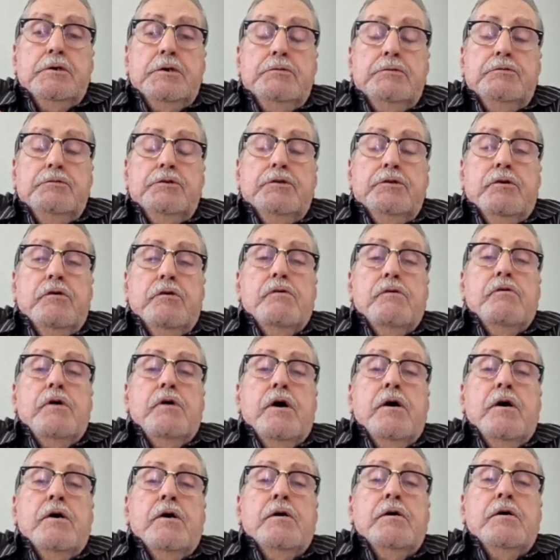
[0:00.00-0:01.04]
Even
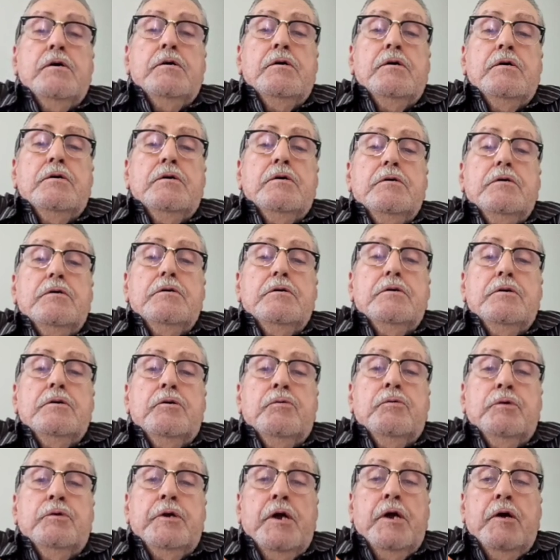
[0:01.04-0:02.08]
though
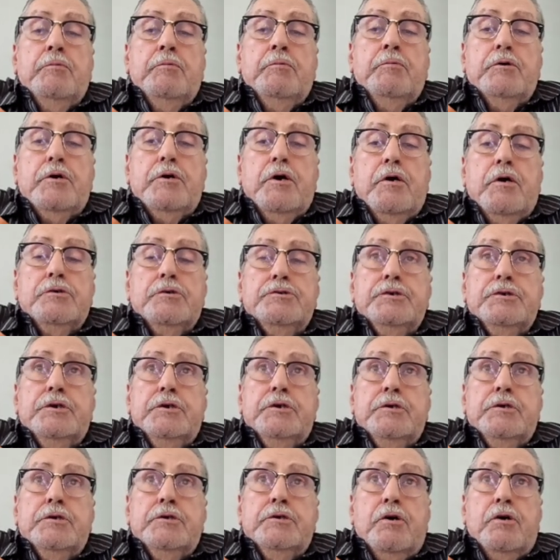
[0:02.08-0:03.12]
Erwin Hubble calls
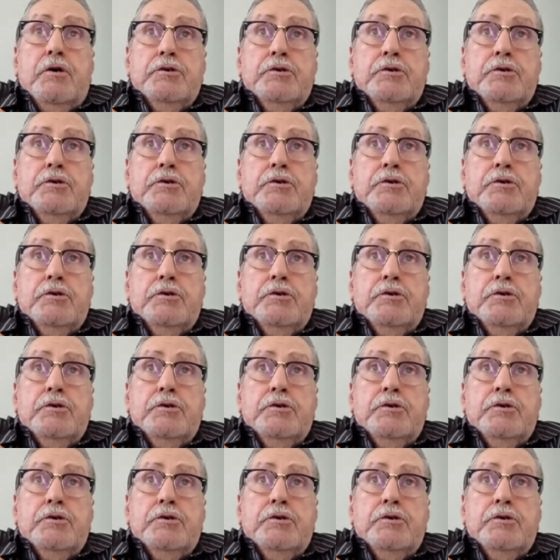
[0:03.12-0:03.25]
it